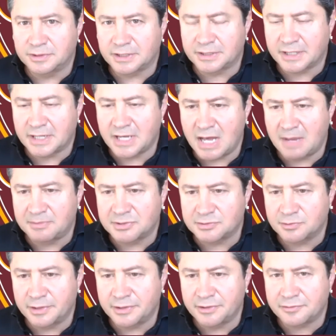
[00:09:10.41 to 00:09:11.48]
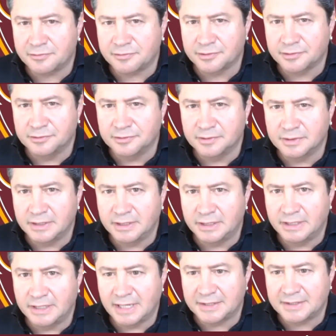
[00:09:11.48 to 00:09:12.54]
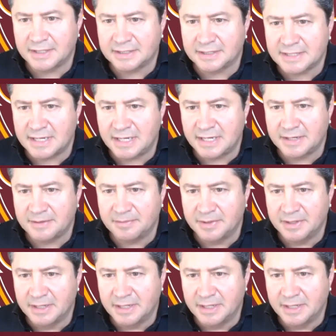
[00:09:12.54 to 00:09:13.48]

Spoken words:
that the cops went through at that time.